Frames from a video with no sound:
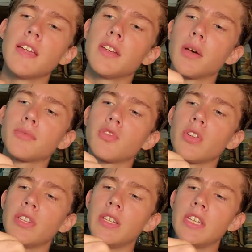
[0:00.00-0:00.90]
double
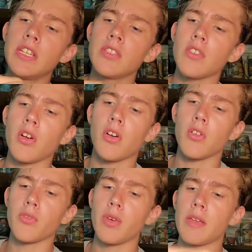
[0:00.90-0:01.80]
jointed knees all
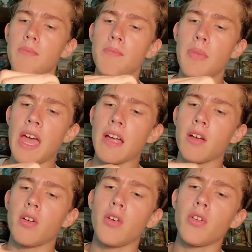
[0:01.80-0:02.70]
the way back,
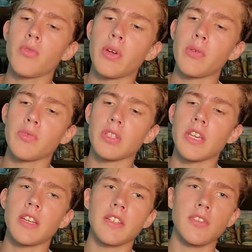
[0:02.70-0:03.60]
all the way, almost
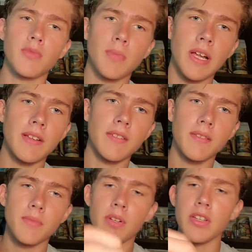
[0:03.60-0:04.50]
kicking his own butt.
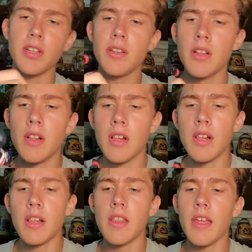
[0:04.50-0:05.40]
Pretty good.
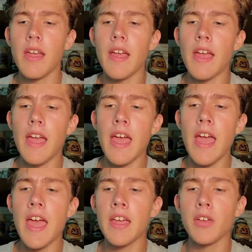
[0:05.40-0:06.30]

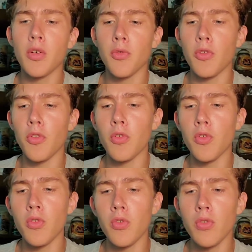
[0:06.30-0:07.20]

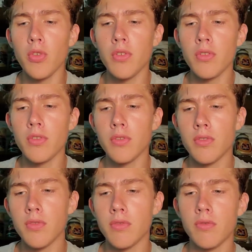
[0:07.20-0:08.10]
Ankle,
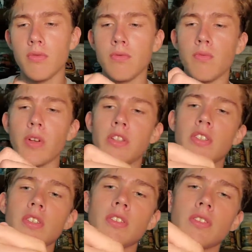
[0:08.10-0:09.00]
what is
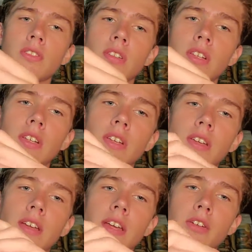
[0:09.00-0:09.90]
this?
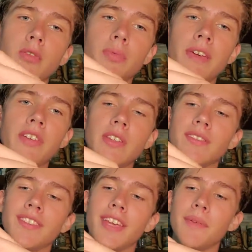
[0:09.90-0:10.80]
Ankle pivot,
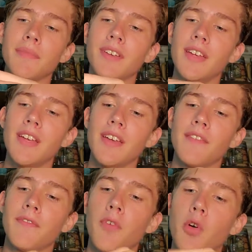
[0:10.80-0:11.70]
yep.
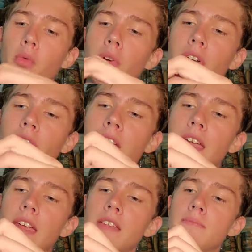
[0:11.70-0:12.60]
Forward
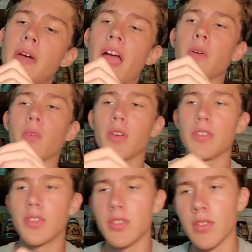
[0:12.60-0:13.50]
and
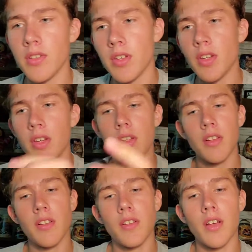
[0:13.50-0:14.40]
backwards.
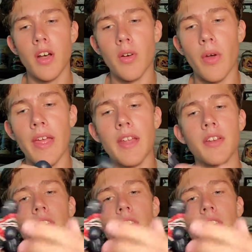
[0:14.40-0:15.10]
Oh, and